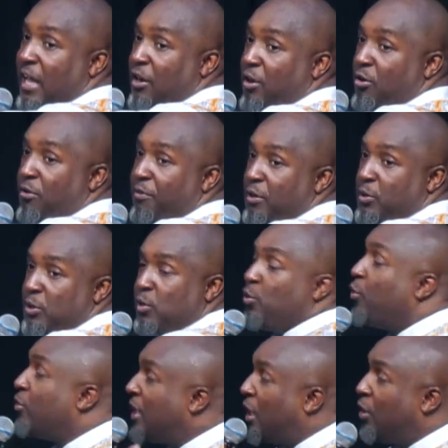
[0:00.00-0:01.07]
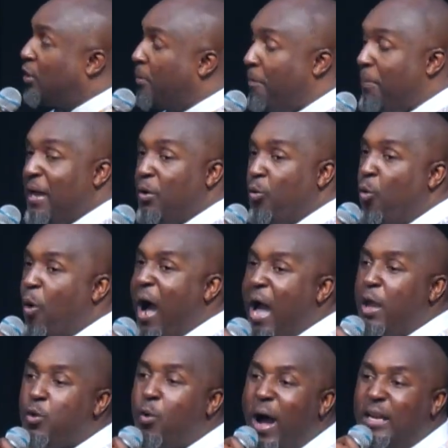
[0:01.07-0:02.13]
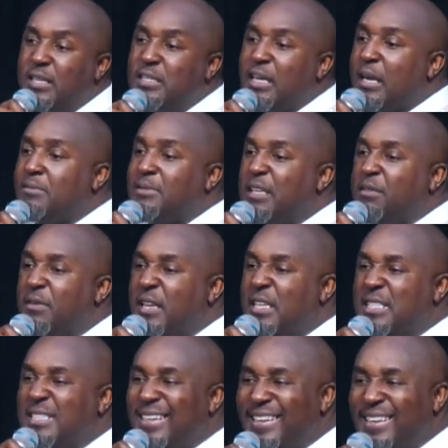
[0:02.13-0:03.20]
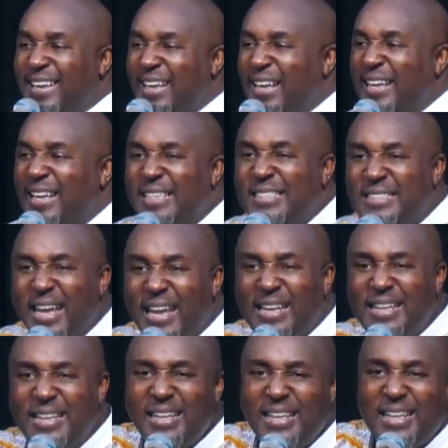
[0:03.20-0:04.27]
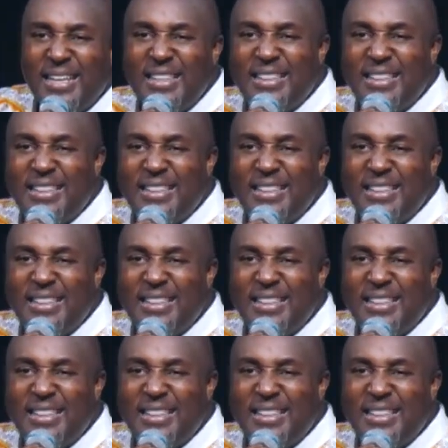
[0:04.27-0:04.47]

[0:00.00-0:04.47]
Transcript: don't know if it. So Dr. Ben, who are you, uncircumcised Philistine, standing in